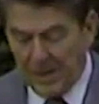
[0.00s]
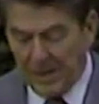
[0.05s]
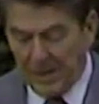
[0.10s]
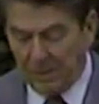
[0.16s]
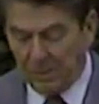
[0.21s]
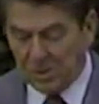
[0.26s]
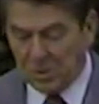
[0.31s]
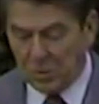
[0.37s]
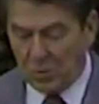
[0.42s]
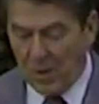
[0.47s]

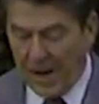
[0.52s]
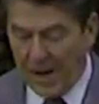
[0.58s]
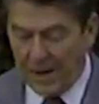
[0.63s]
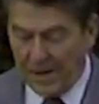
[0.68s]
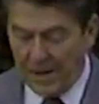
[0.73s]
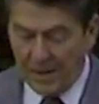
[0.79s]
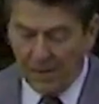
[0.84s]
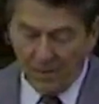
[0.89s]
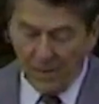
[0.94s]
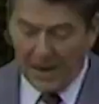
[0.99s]
It was
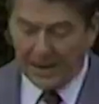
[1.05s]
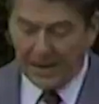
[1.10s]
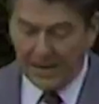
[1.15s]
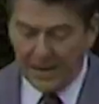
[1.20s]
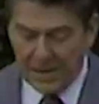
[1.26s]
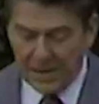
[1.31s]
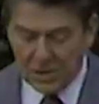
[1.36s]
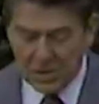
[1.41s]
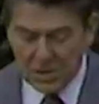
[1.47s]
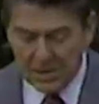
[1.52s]
granted in
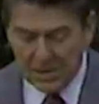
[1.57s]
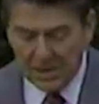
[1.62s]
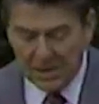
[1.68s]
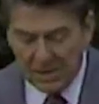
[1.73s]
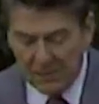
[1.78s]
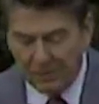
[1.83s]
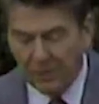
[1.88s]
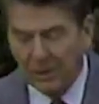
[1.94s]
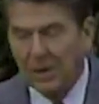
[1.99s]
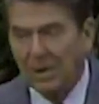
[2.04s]
recognition of the
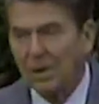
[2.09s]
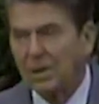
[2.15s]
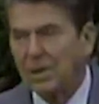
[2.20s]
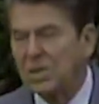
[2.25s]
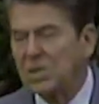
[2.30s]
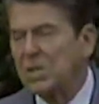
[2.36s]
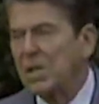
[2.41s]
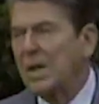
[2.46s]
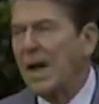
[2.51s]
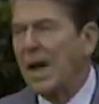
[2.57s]

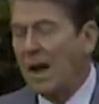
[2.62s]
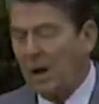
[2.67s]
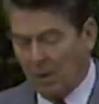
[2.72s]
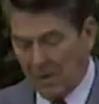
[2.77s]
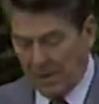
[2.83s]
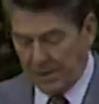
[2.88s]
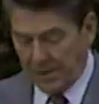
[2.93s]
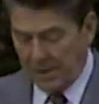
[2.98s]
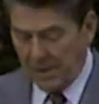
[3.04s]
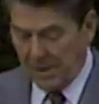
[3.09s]
difficulties
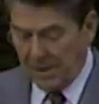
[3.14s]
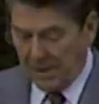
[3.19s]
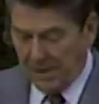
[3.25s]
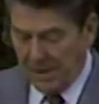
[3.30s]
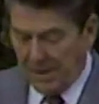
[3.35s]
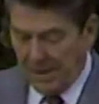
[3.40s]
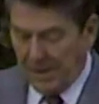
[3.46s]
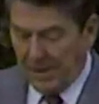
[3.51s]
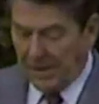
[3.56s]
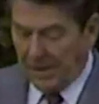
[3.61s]
inherent
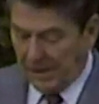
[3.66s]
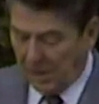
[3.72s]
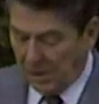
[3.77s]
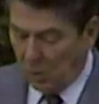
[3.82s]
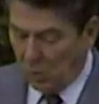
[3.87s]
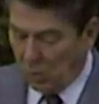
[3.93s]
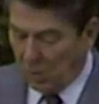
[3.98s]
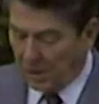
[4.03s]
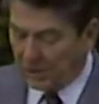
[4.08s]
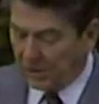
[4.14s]
in
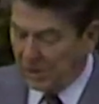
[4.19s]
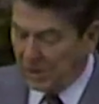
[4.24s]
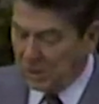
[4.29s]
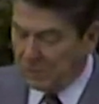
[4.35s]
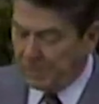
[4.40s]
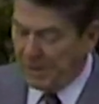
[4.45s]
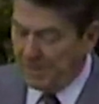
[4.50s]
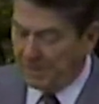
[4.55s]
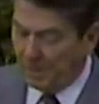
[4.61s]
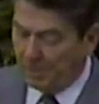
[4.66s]
the work these
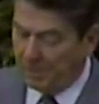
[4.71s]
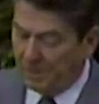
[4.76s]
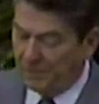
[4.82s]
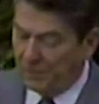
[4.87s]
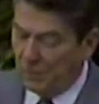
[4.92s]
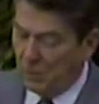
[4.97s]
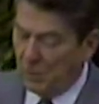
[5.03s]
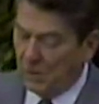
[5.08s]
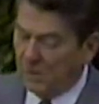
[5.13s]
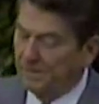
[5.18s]
people
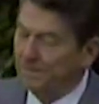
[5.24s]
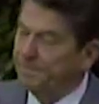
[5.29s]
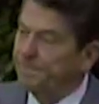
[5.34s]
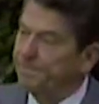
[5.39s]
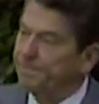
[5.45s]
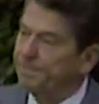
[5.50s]
perform.